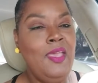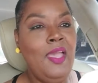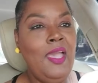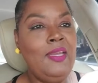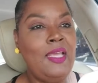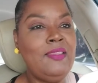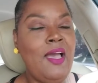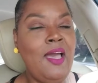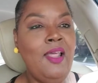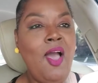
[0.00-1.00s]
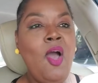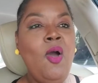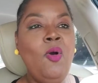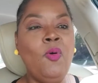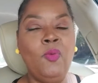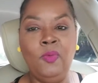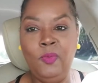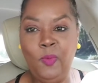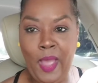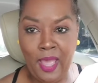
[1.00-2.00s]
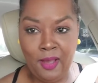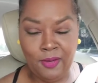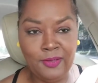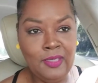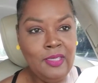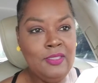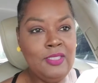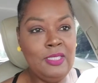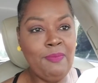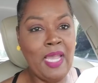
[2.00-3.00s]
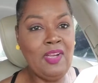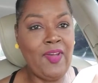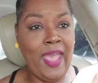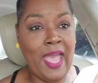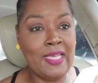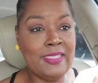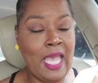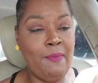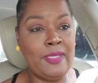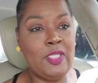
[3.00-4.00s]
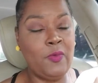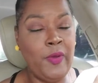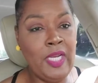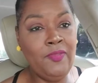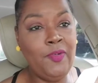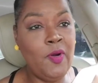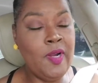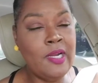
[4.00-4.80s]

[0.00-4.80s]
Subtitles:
And I thought, oh, wow. Do you mind if I ask how much it rented for?